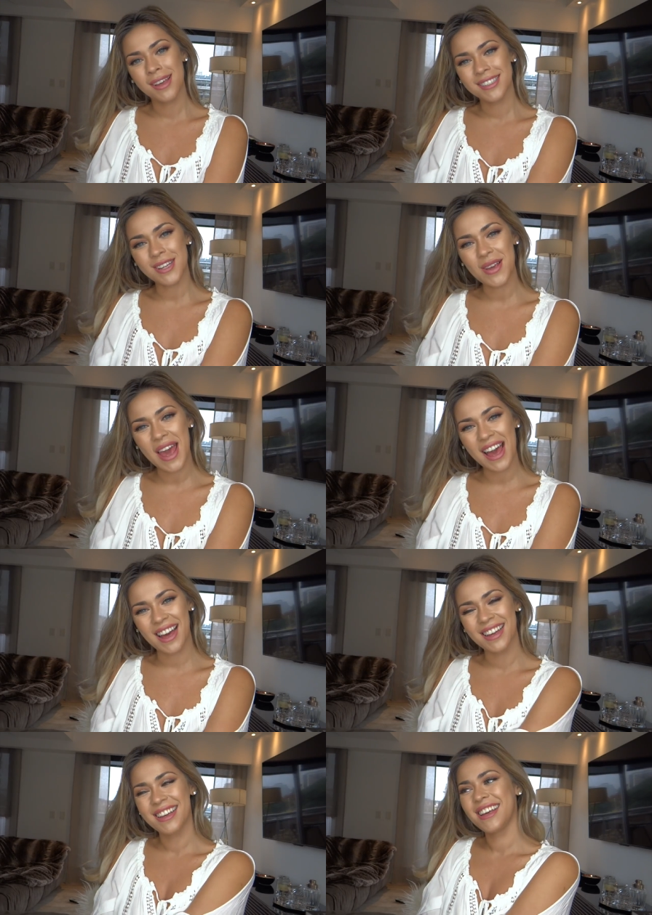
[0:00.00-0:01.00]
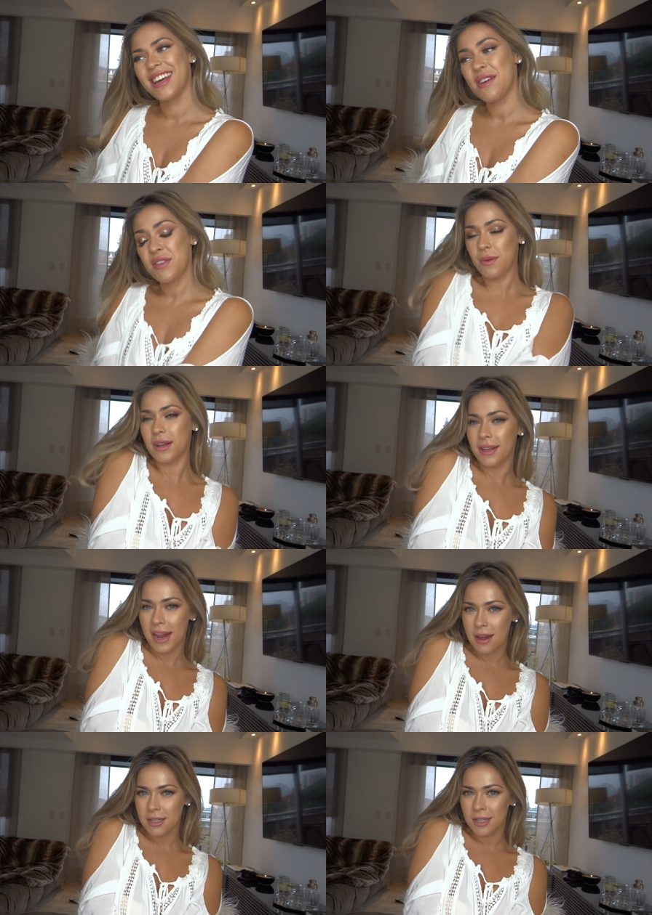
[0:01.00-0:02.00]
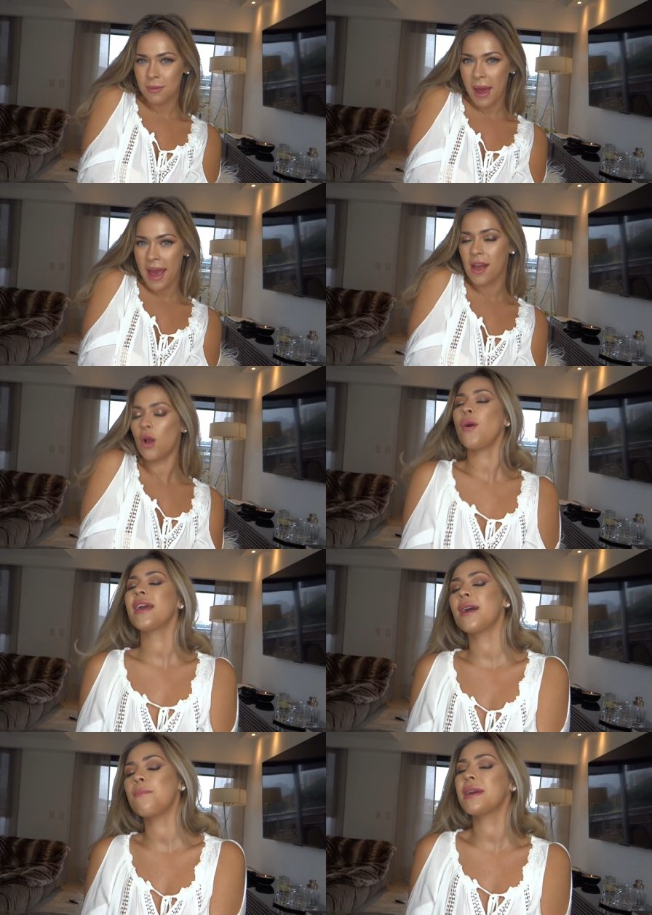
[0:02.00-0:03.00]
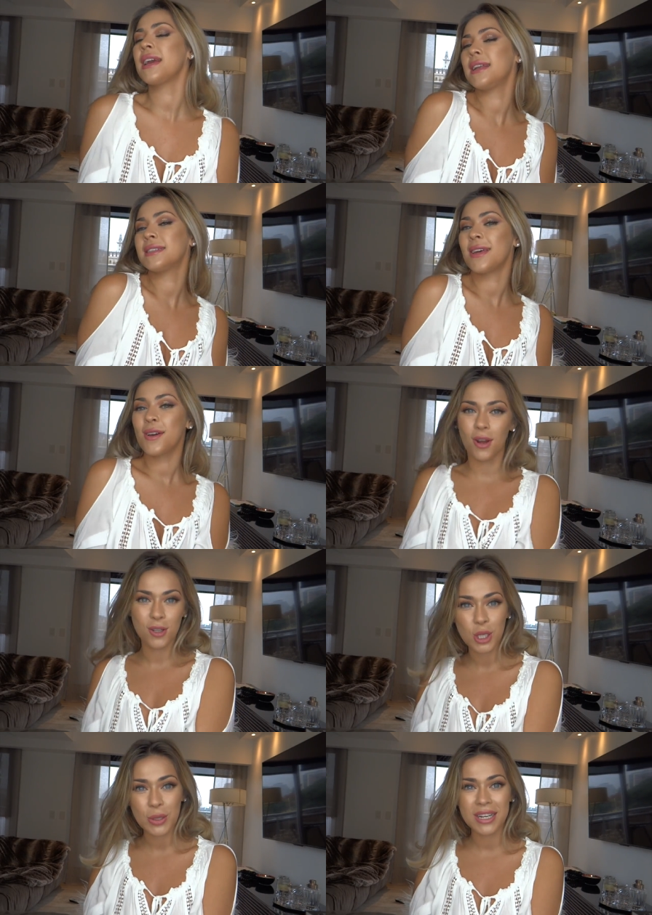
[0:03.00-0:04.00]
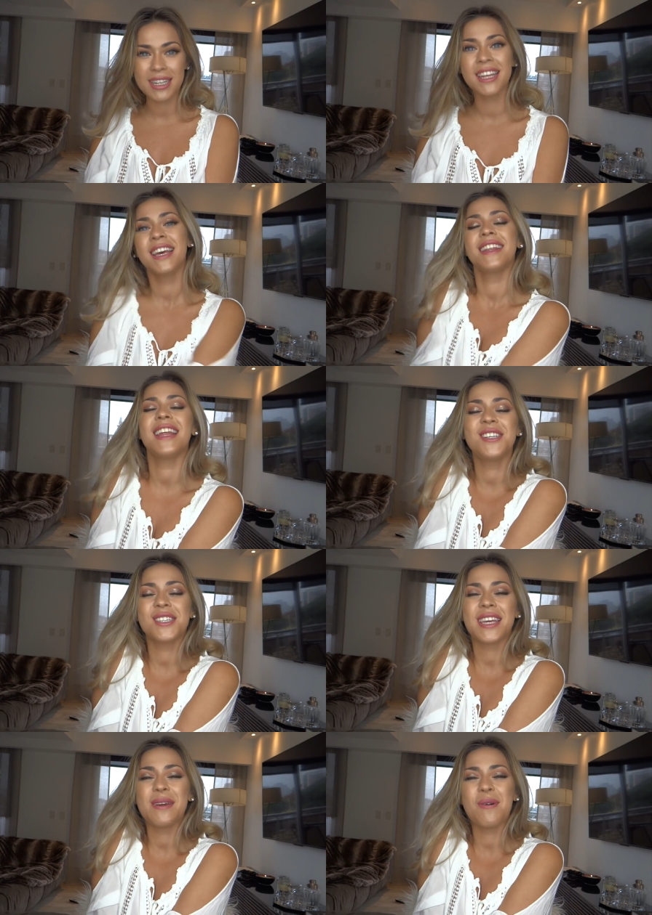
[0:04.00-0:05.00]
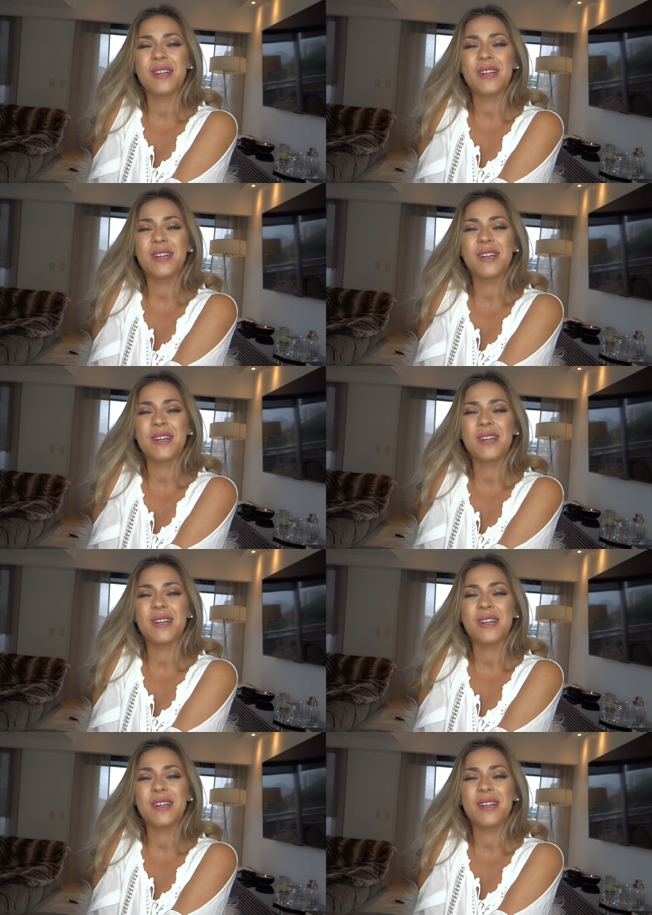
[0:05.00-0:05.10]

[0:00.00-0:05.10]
So yeah, if you want to learn how to do my quick beginner's contoural, then just keep